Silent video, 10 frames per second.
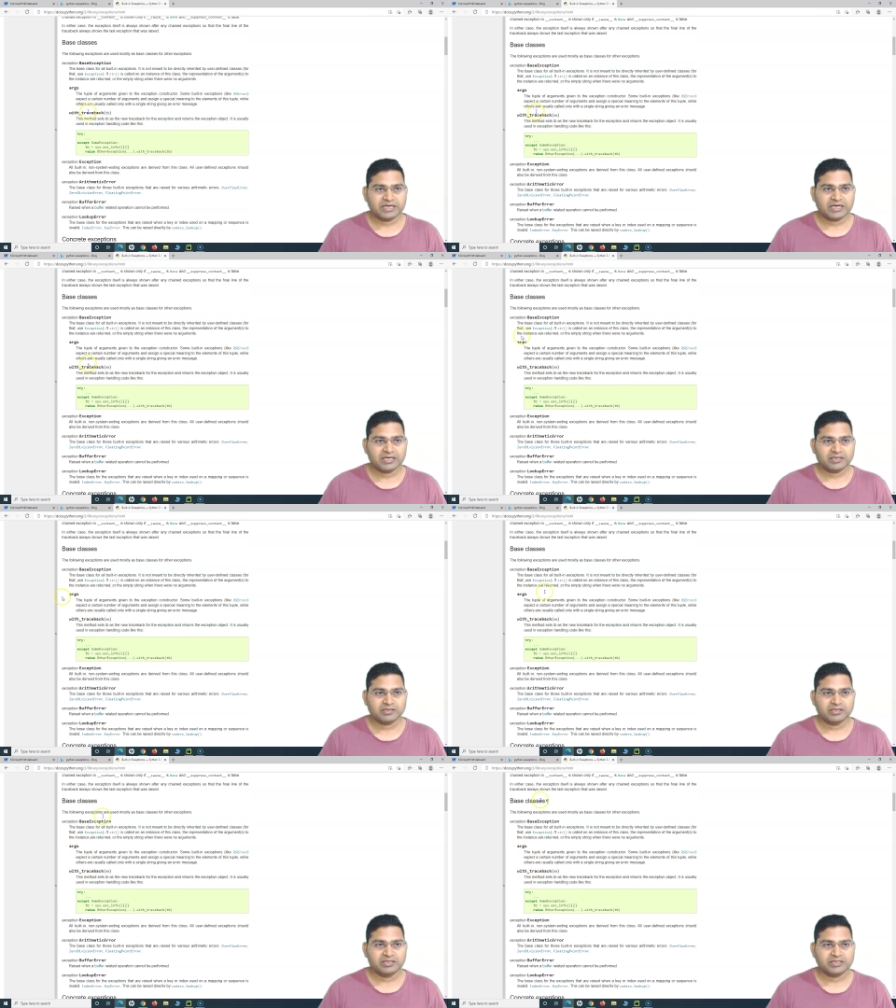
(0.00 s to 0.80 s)
and
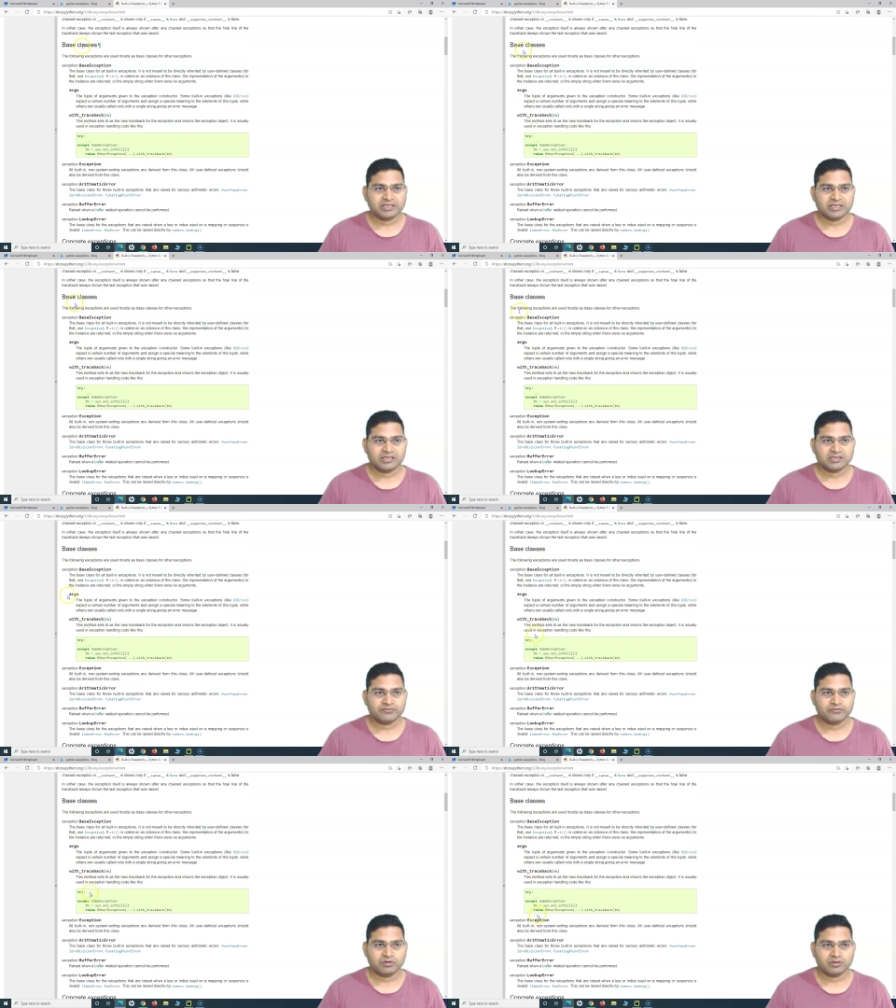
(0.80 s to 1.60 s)
the details
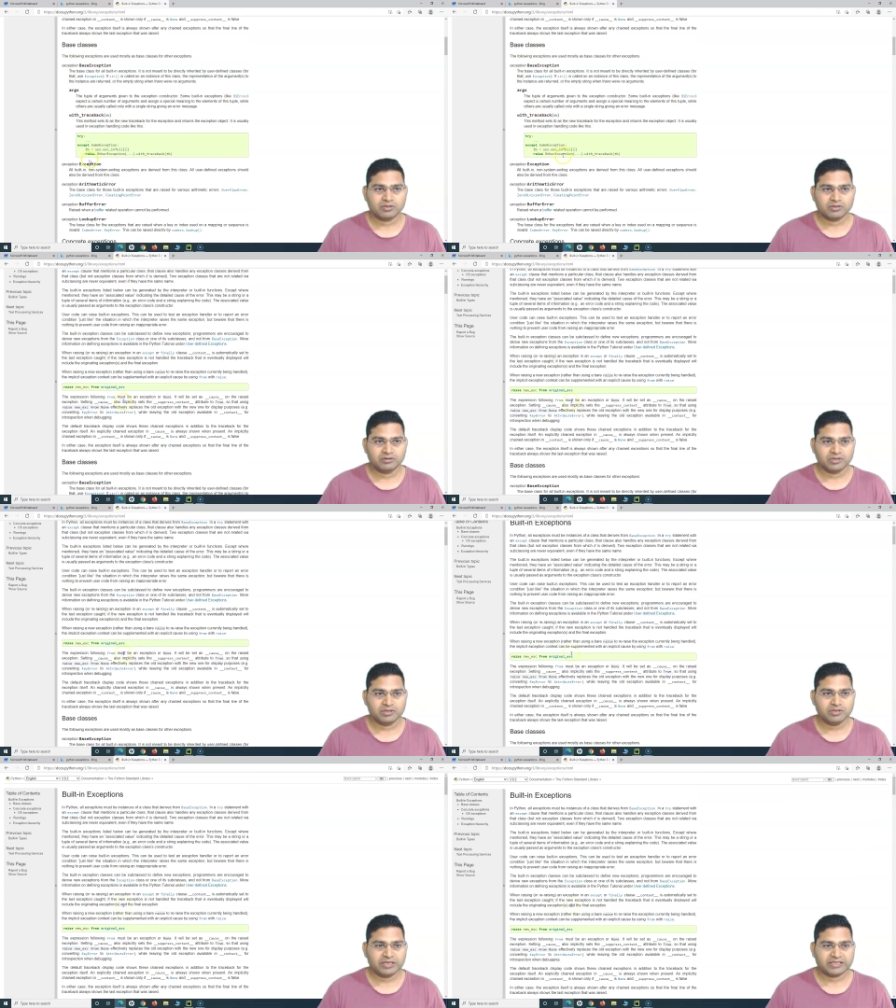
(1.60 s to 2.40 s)
for
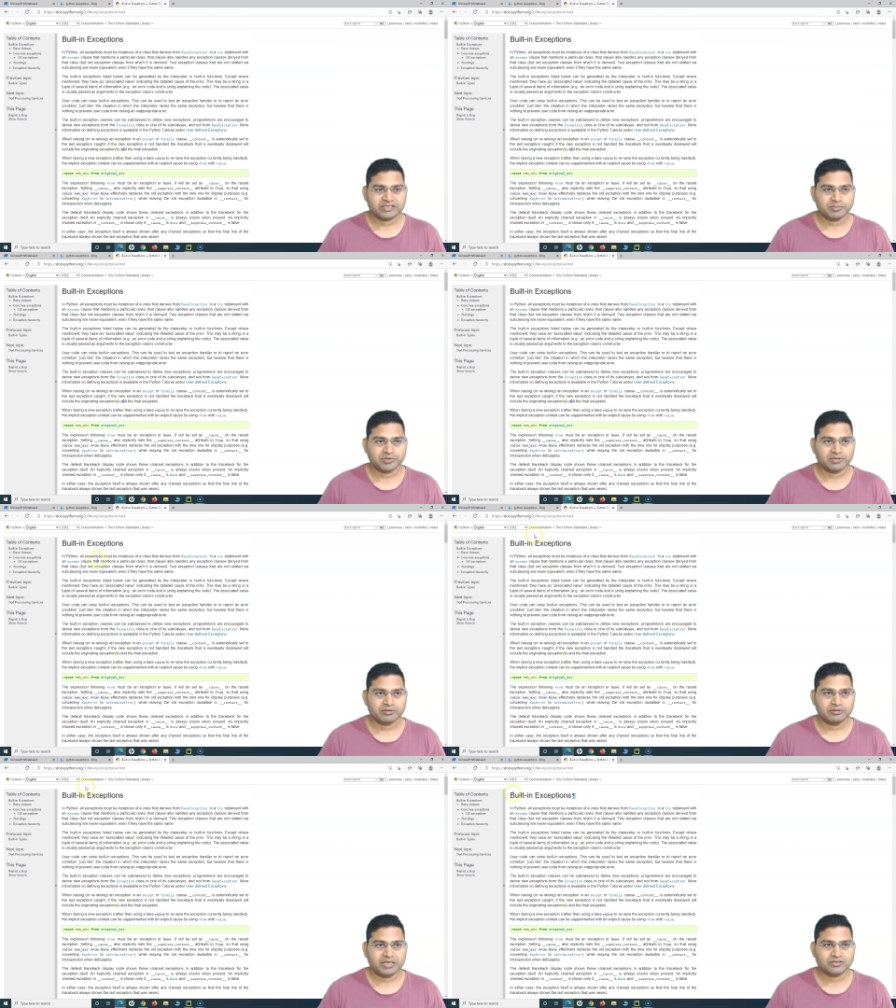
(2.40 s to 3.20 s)
the exception
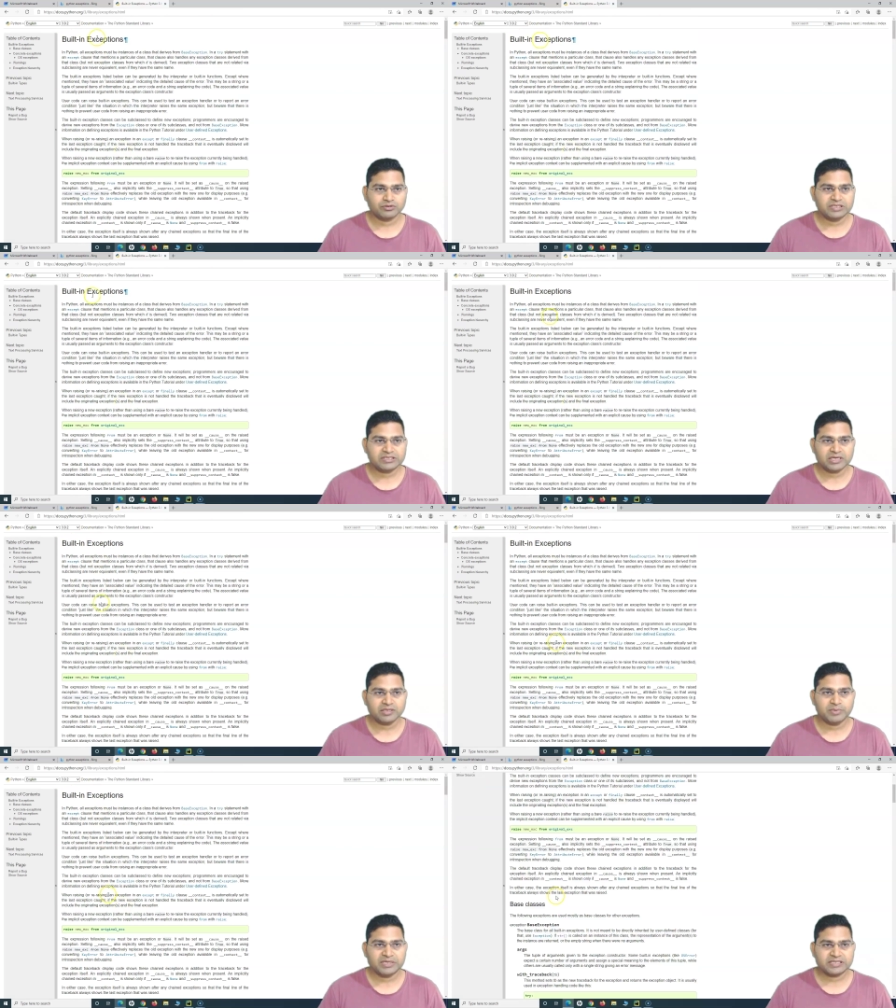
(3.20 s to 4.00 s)
right so these are
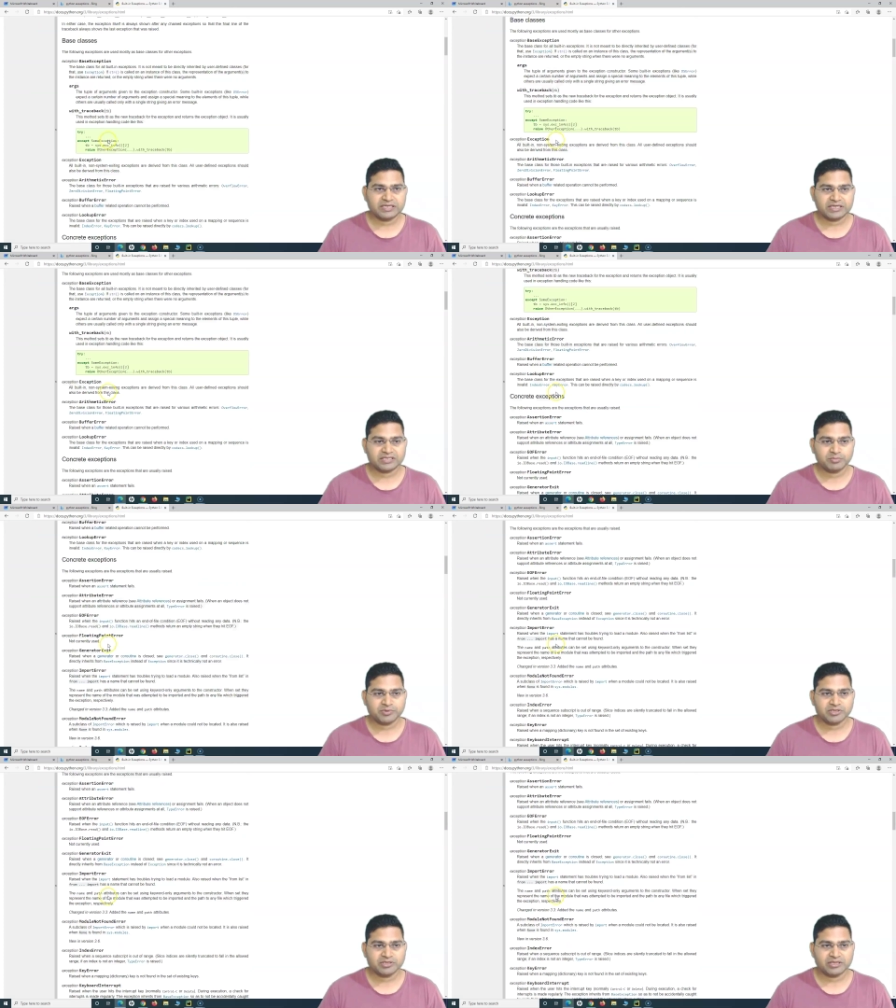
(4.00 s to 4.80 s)
the built-in
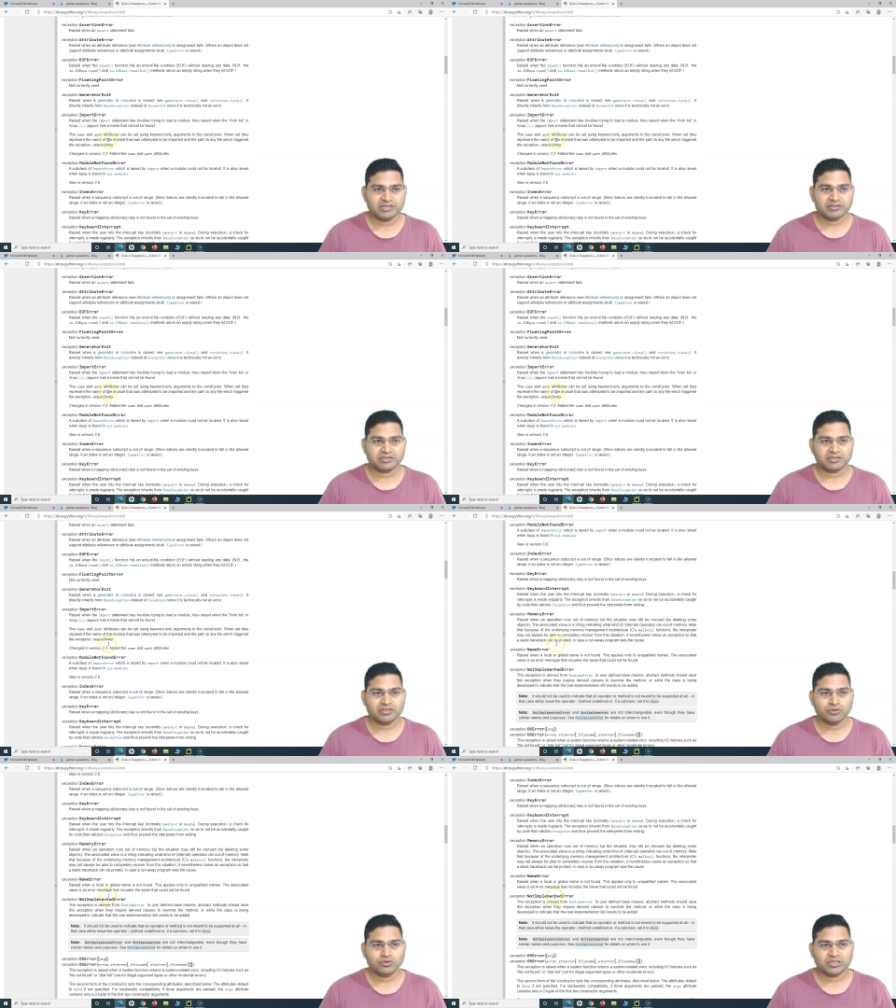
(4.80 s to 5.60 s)
exceptions and there is a
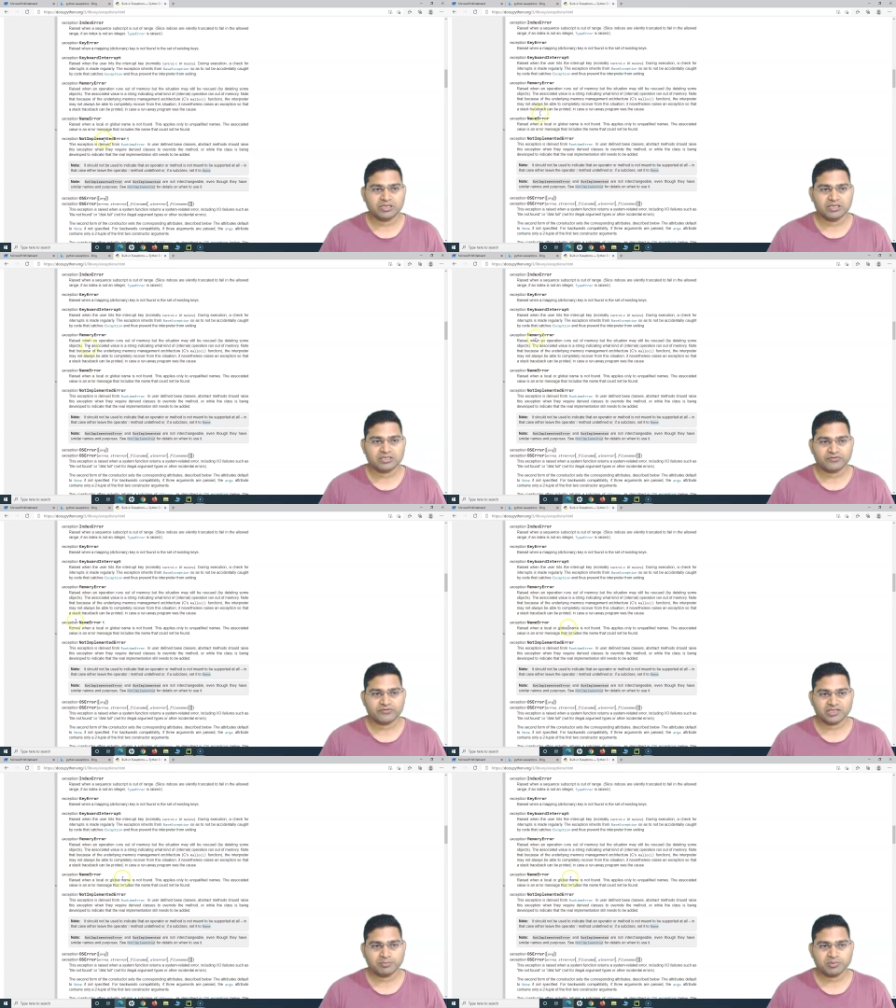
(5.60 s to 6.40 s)
huge list of
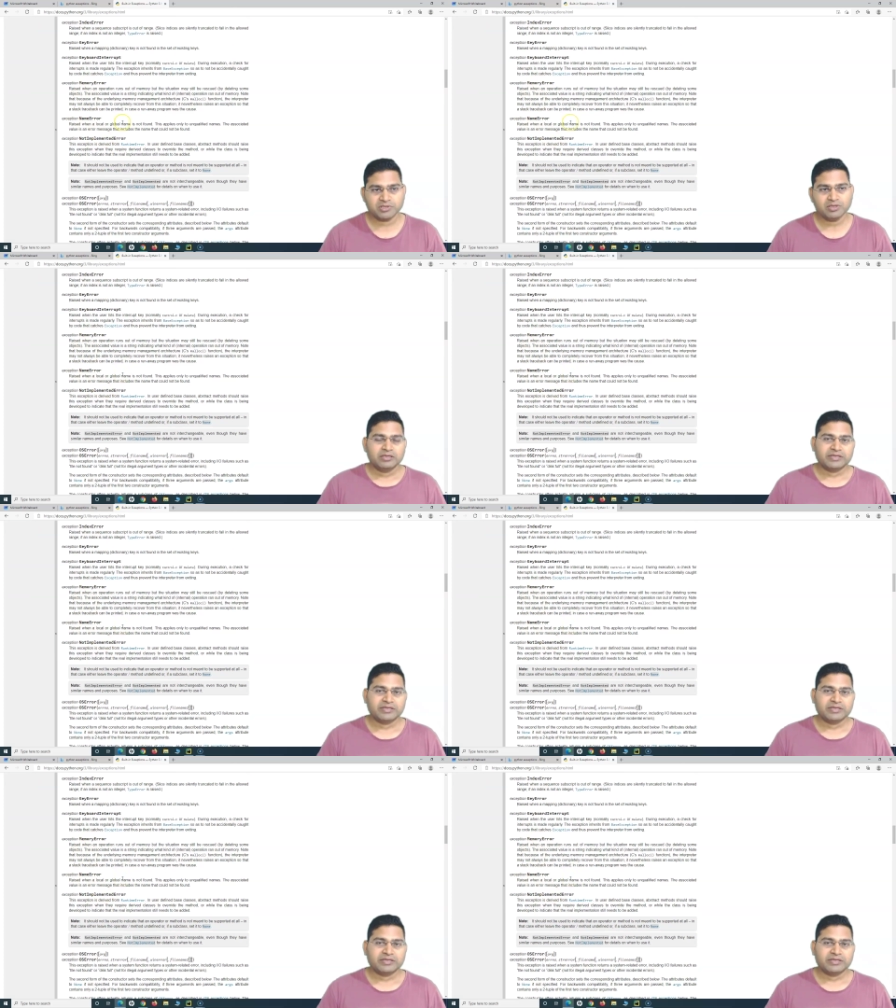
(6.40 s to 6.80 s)
exception